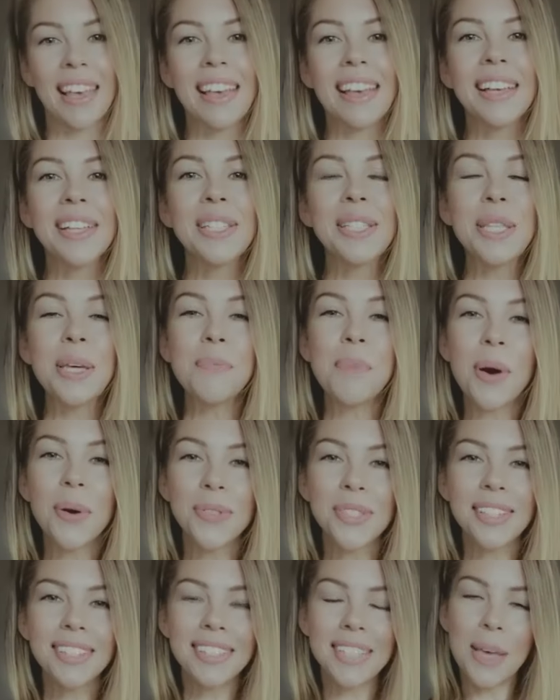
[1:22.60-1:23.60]
So
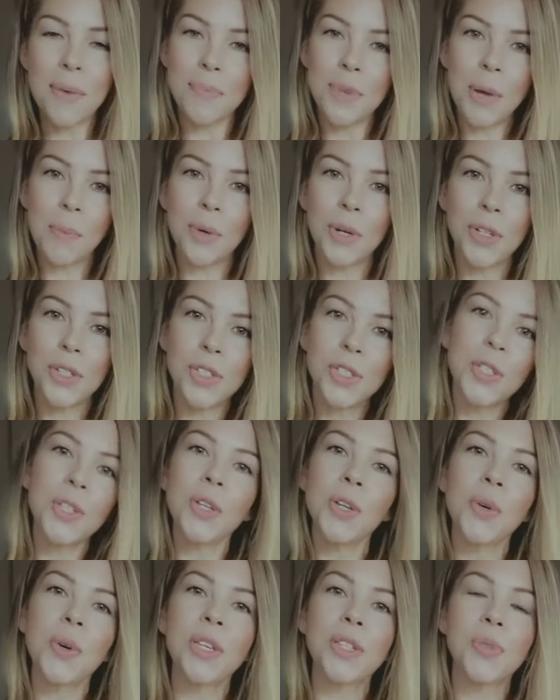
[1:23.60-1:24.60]
posing tip number 2
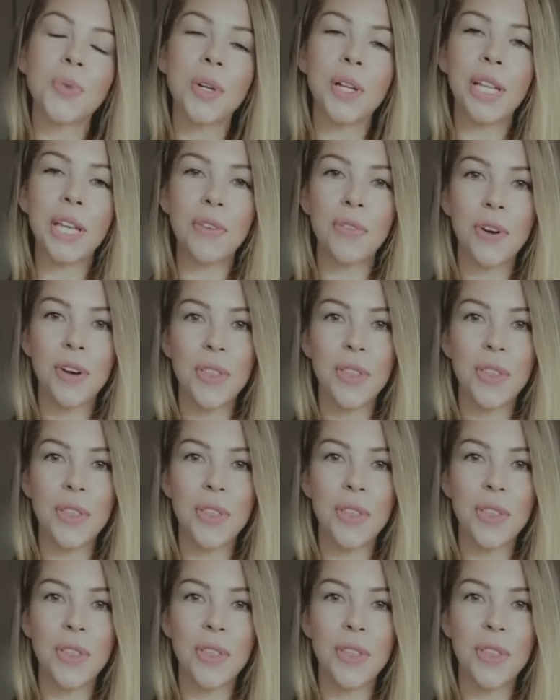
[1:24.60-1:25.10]
is really for